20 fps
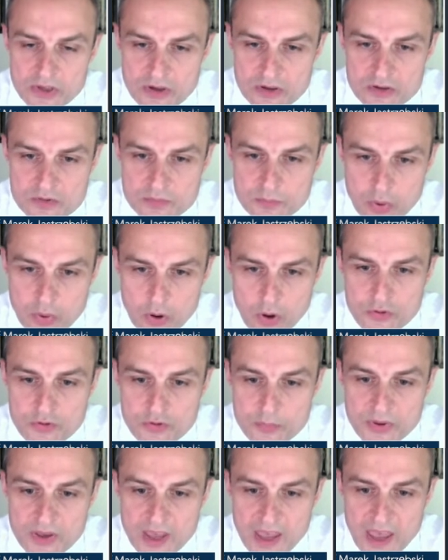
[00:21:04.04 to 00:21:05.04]
because
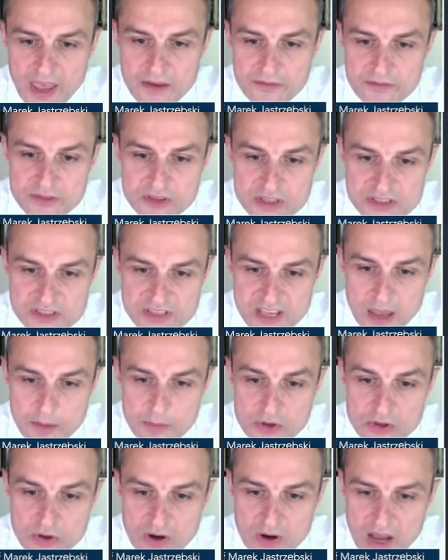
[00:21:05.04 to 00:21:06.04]
both behave the
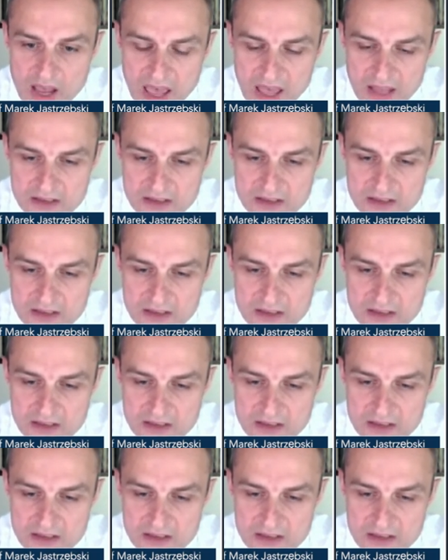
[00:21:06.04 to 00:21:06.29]
same in your